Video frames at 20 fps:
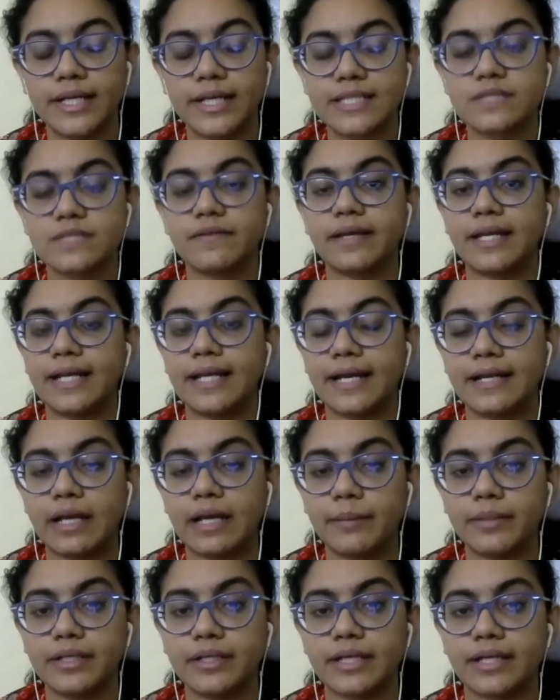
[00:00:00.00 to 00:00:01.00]
It's very
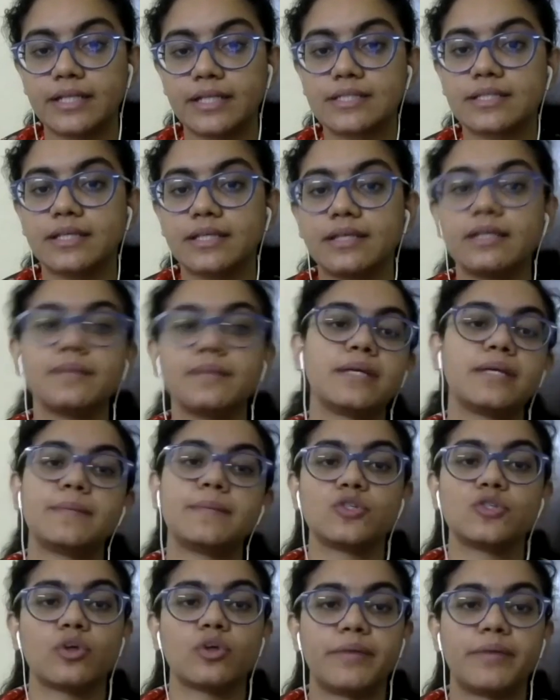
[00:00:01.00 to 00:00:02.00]
dynamic, and it
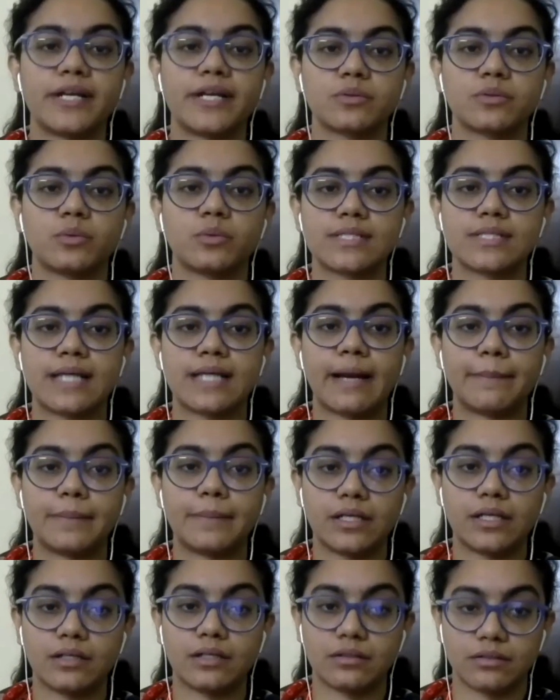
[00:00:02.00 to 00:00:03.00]
keeps you abreast with what's
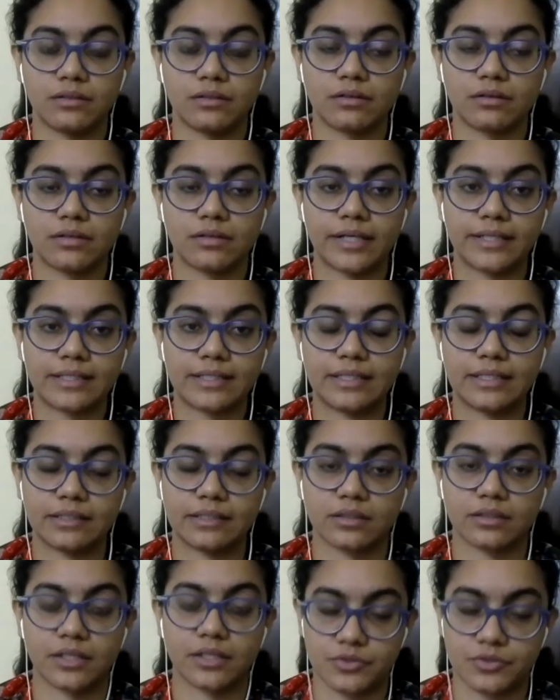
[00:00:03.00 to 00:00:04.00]
happening currently in the
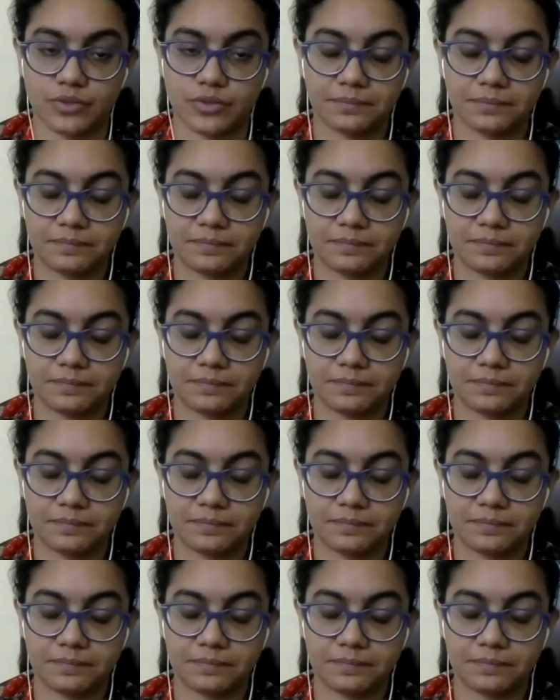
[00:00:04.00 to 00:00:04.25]
country.